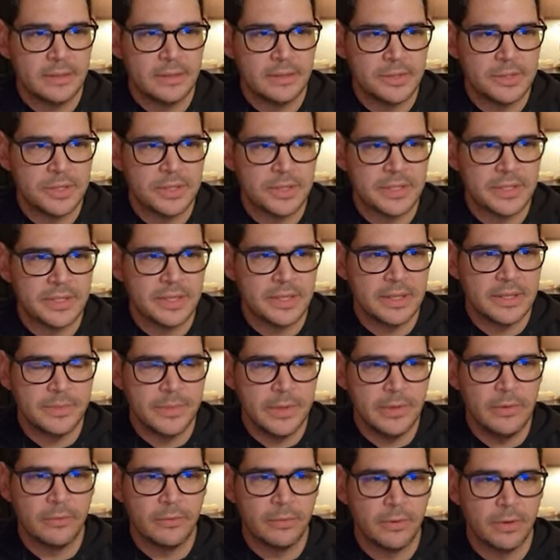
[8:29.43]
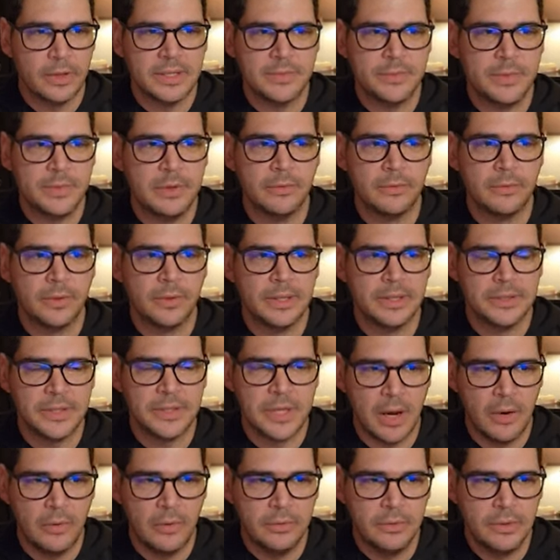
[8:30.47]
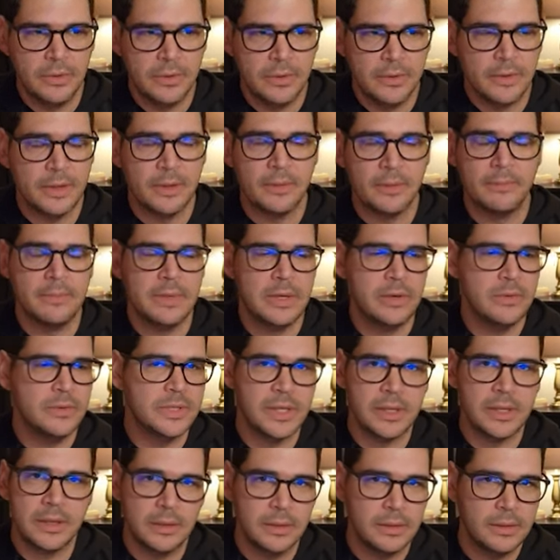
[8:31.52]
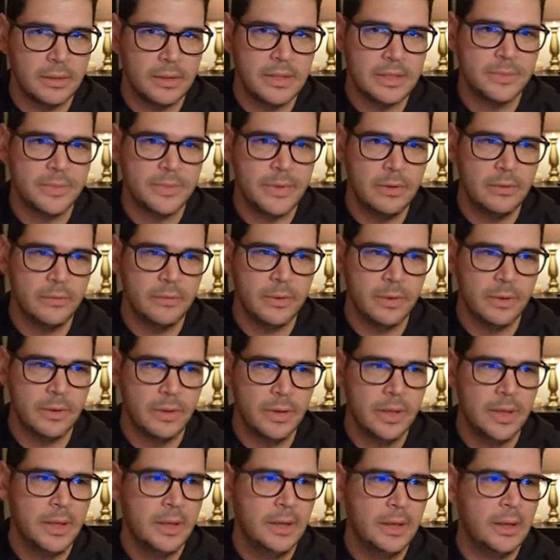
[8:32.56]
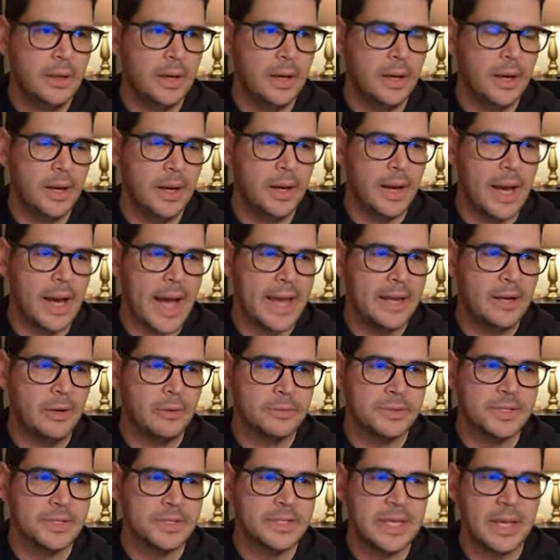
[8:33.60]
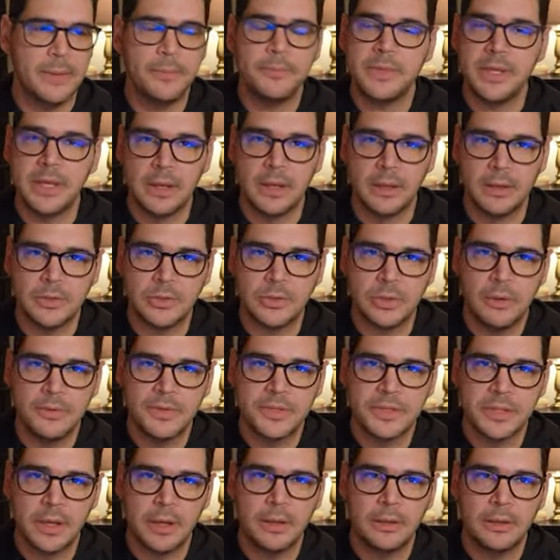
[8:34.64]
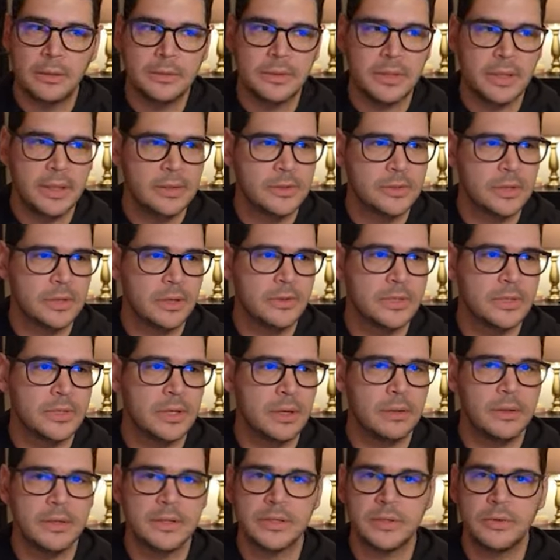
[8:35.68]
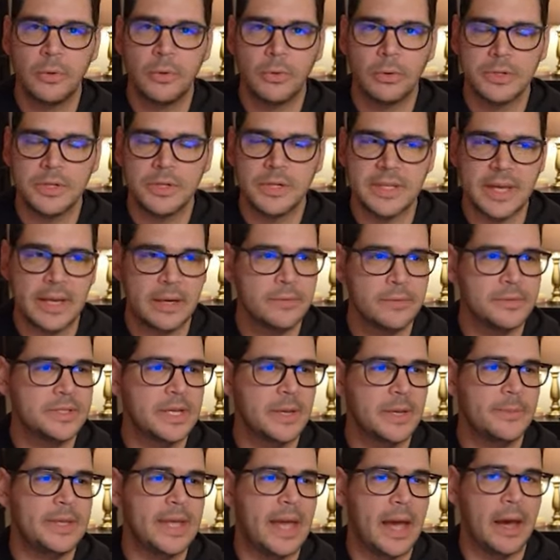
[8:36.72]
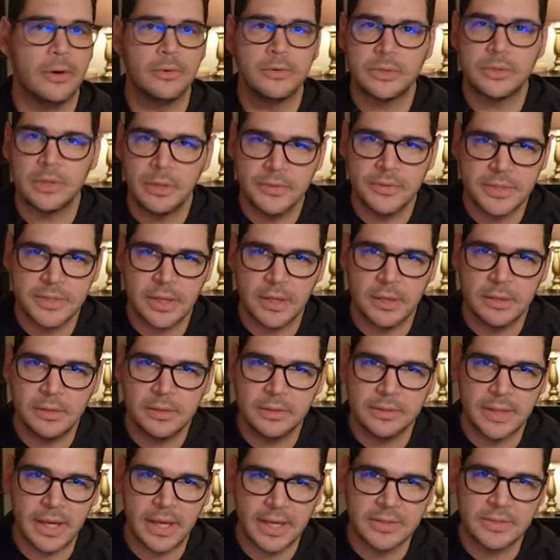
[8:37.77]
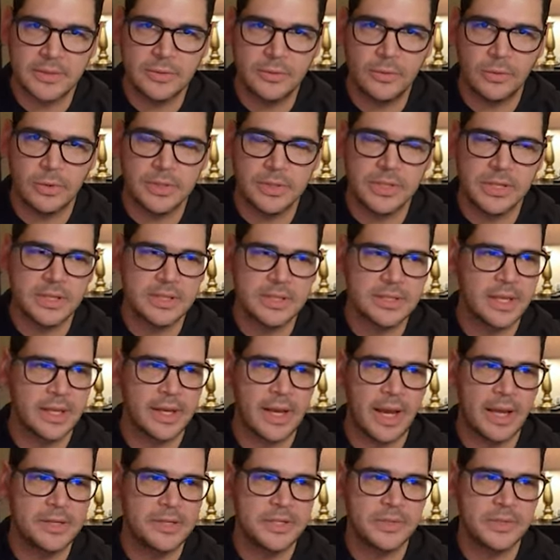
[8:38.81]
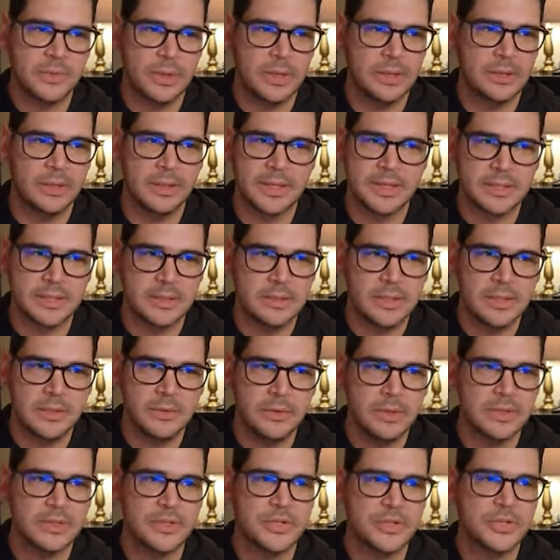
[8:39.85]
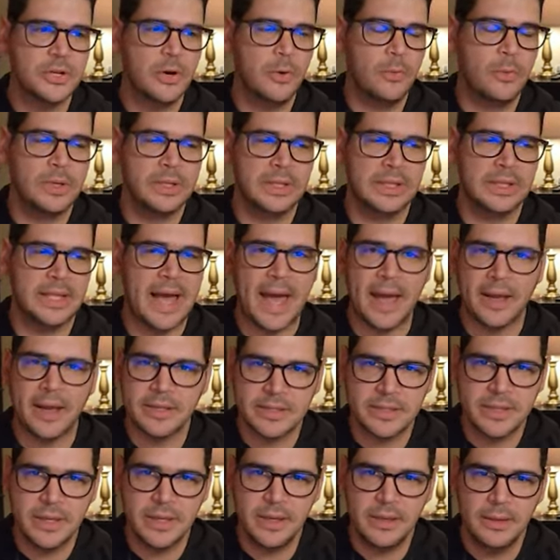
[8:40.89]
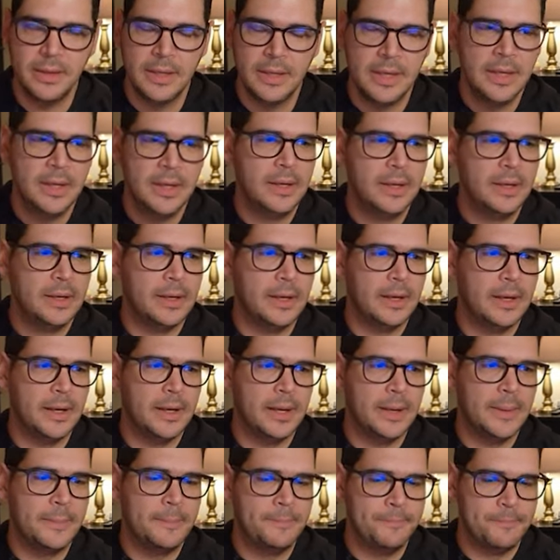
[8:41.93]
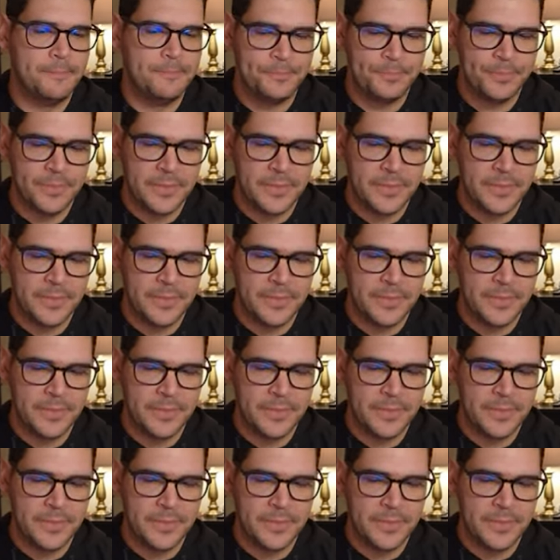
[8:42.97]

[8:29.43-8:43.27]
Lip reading: it's beautiful. It's beautiful in tone. The music is beautiful. I don't skip the intro song. The intro song is gorgeous. I don't skip the outro song. That's gorgeous. Like, I just want to listen to it. It's so relaxing. I